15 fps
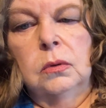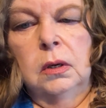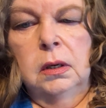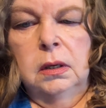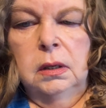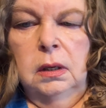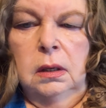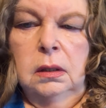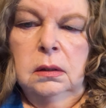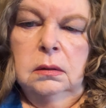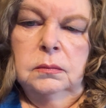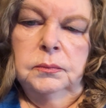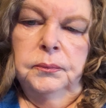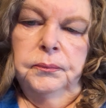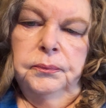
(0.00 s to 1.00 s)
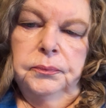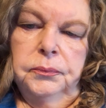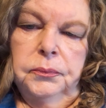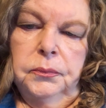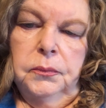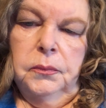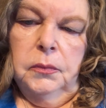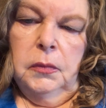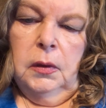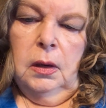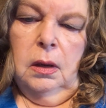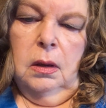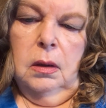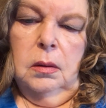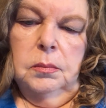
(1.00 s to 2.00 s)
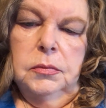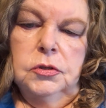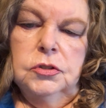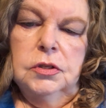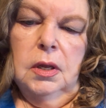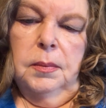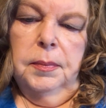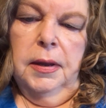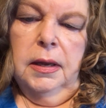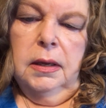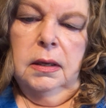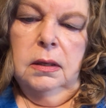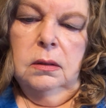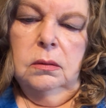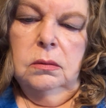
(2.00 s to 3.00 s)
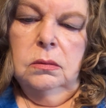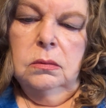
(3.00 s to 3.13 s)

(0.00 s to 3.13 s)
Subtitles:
Hang on. Push that back in.